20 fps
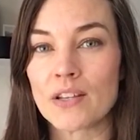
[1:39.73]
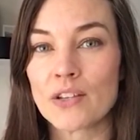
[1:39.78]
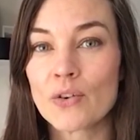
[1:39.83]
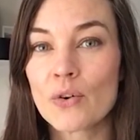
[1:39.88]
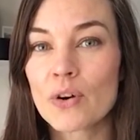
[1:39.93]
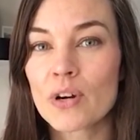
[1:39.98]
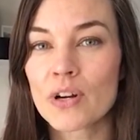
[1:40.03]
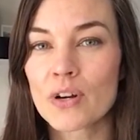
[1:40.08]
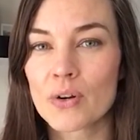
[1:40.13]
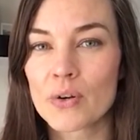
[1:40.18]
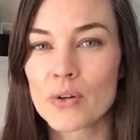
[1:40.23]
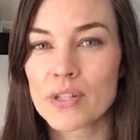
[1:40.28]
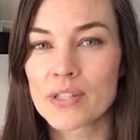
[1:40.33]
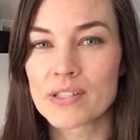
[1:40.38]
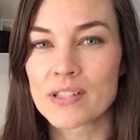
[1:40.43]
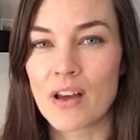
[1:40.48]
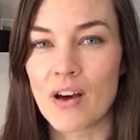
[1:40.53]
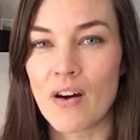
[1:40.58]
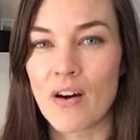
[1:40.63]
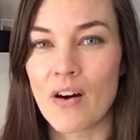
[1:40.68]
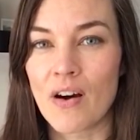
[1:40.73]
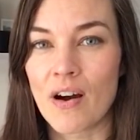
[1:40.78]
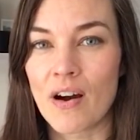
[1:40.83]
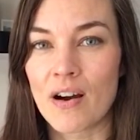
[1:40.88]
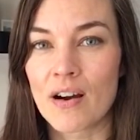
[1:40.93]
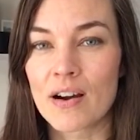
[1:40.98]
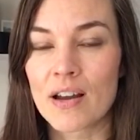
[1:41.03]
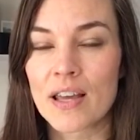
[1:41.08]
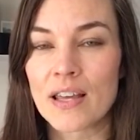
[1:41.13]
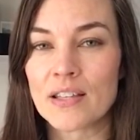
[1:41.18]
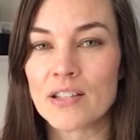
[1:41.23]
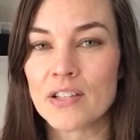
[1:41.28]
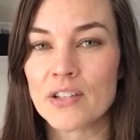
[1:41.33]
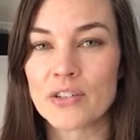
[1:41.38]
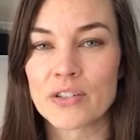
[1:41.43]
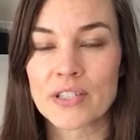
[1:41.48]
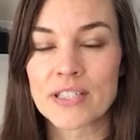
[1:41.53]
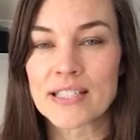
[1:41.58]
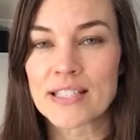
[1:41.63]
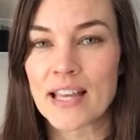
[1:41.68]
your goals are and
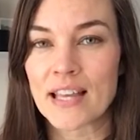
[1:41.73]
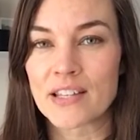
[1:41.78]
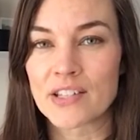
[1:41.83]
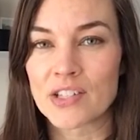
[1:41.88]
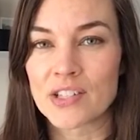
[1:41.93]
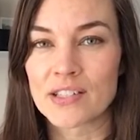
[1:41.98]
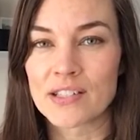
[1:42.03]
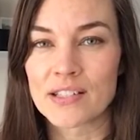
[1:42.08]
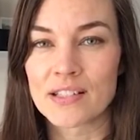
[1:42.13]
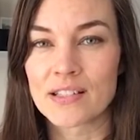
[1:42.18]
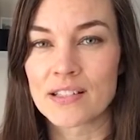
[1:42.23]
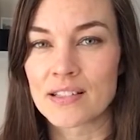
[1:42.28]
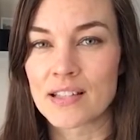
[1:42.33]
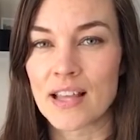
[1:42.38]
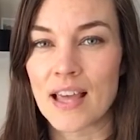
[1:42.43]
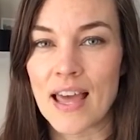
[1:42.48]
your intentions and,